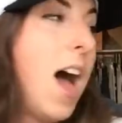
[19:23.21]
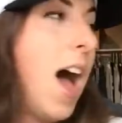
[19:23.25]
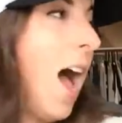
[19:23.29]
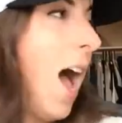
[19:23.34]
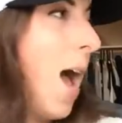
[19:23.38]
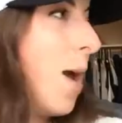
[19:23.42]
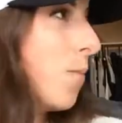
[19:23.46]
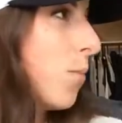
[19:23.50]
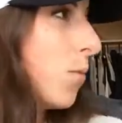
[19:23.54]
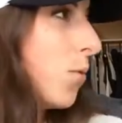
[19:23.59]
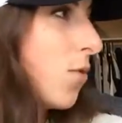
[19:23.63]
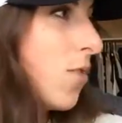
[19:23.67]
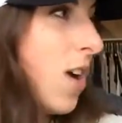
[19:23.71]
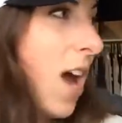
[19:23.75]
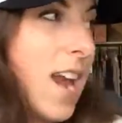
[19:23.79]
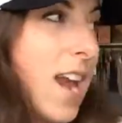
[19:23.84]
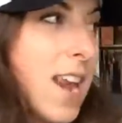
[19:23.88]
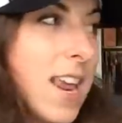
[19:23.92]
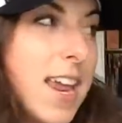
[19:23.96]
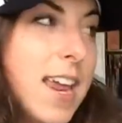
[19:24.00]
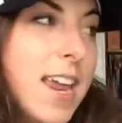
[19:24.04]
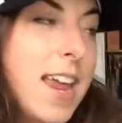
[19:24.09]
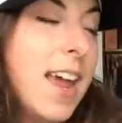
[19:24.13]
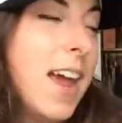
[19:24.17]
I'm
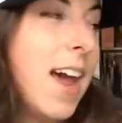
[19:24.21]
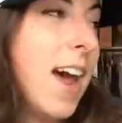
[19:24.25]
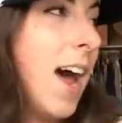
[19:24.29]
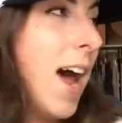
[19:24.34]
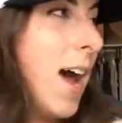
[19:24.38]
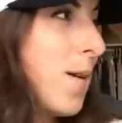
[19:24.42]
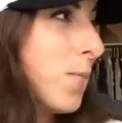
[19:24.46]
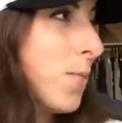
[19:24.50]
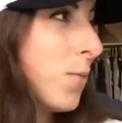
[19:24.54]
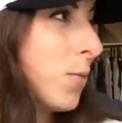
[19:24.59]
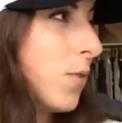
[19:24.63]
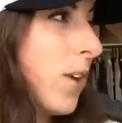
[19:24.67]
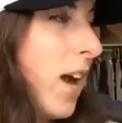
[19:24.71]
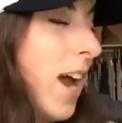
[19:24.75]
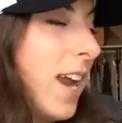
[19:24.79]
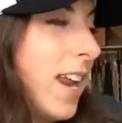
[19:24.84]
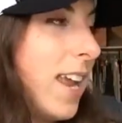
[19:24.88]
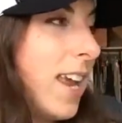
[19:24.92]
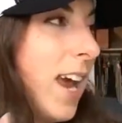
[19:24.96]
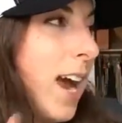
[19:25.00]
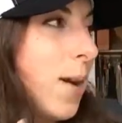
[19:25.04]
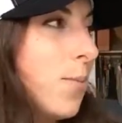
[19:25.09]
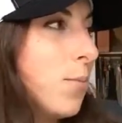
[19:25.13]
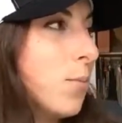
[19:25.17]
ready
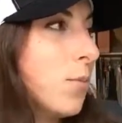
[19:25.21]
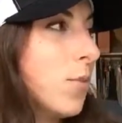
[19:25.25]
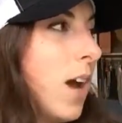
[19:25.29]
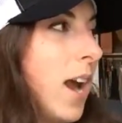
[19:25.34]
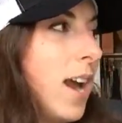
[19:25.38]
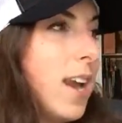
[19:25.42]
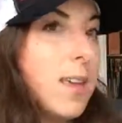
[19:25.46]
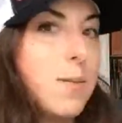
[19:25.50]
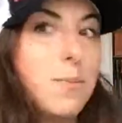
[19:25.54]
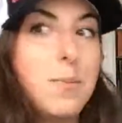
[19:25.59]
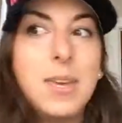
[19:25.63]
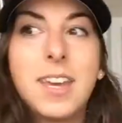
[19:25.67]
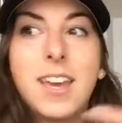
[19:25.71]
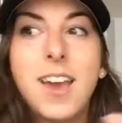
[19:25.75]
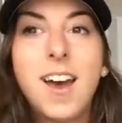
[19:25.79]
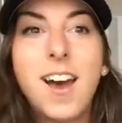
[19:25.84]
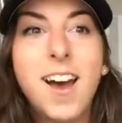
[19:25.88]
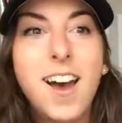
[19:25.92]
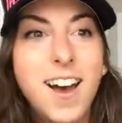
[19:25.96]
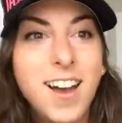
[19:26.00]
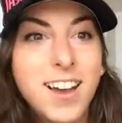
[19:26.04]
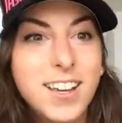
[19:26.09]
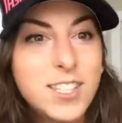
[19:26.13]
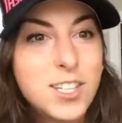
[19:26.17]

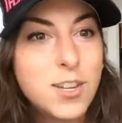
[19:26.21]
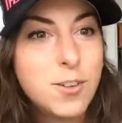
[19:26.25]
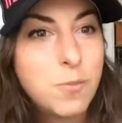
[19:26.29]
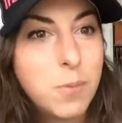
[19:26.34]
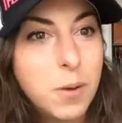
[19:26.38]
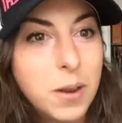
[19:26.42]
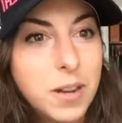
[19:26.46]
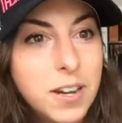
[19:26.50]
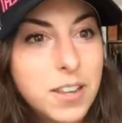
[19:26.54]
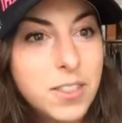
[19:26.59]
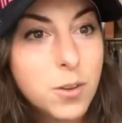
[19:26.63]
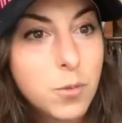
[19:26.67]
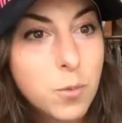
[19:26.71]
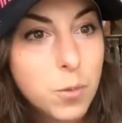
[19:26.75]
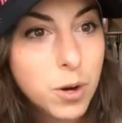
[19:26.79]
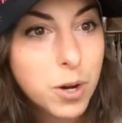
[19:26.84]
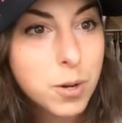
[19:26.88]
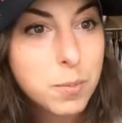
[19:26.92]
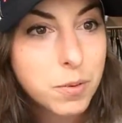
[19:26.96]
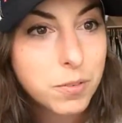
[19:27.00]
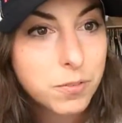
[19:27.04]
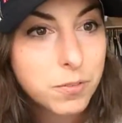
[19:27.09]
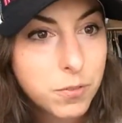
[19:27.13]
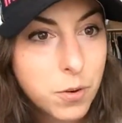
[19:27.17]
because you've put in the
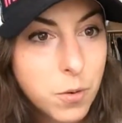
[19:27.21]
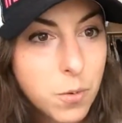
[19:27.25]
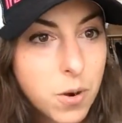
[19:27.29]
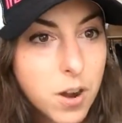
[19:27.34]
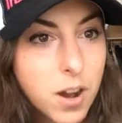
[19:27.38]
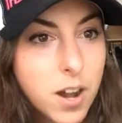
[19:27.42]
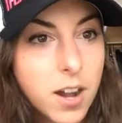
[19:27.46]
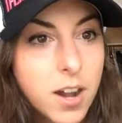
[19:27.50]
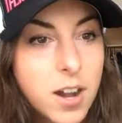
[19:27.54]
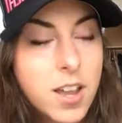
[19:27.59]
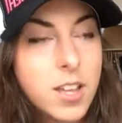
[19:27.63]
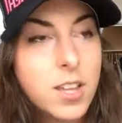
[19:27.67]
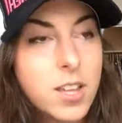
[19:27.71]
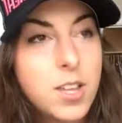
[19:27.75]
work before.